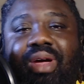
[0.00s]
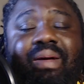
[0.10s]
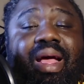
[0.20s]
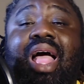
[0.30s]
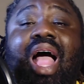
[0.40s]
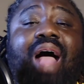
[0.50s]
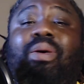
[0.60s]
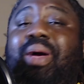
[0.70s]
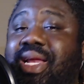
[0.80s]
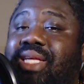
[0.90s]
Anyway, I have a
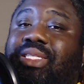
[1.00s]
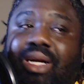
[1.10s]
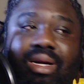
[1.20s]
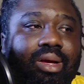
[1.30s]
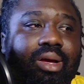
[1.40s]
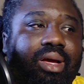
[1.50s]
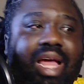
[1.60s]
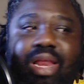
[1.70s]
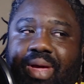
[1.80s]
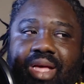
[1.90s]
wedding this year
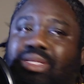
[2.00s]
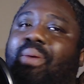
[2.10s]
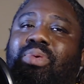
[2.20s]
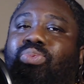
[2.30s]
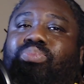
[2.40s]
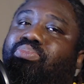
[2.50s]
anyway, so I was